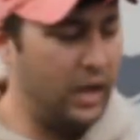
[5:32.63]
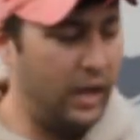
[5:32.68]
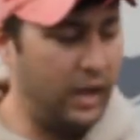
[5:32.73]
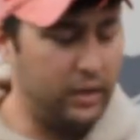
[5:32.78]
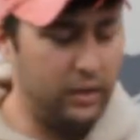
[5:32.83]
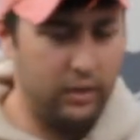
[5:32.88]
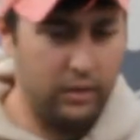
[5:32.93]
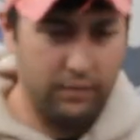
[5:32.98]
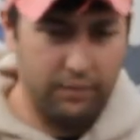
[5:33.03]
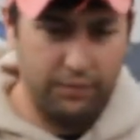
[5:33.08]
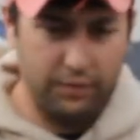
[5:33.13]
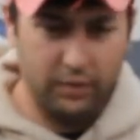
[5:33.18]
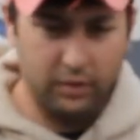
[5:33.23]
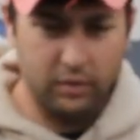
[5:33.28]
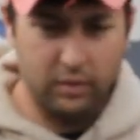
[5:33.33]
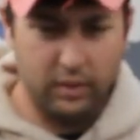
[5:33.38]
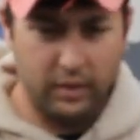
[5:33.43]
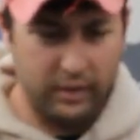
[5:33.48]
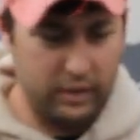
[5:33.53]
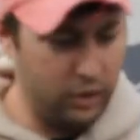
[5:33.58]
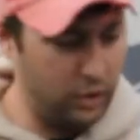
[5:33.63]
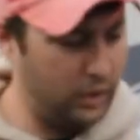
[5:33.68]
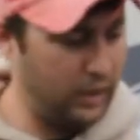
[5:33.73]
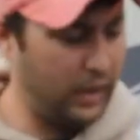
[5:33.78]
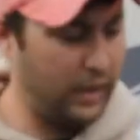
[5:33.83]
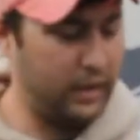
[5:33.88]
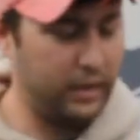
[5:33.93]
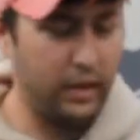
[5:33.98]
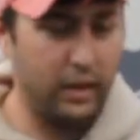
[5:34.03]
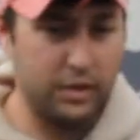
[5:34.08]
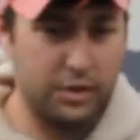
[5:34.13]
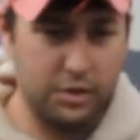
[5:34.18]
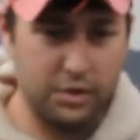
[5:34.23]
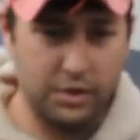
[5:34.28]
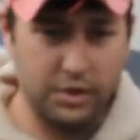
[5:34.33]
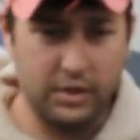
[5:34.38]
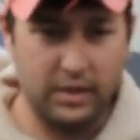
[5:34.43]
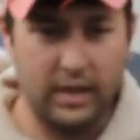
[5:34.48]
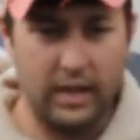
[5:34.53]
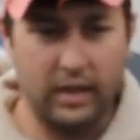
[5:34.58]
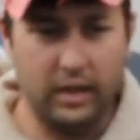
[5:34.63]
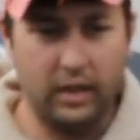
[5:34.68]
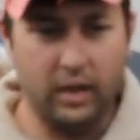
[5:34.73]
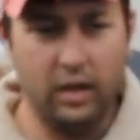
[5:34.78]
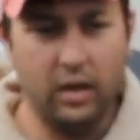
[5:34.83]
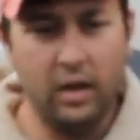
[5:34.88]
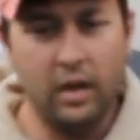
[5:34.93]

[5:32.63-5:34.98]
and you can get a nitrogen tank.